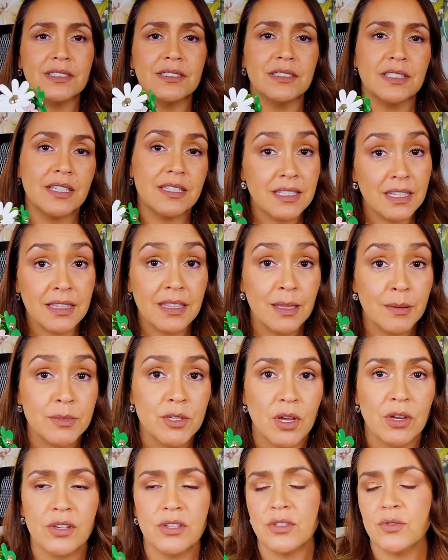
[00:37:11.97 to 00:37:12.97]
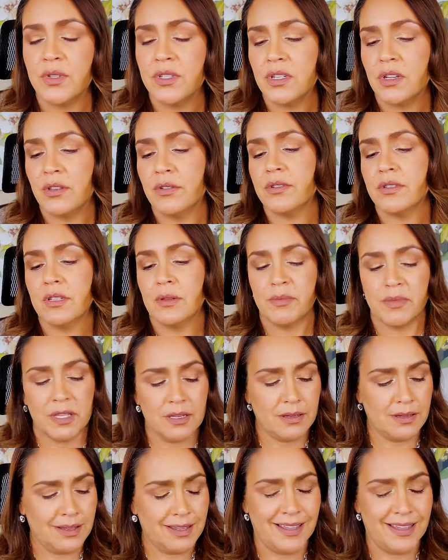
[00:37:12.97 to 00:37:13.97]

That's like them talking to each other or something.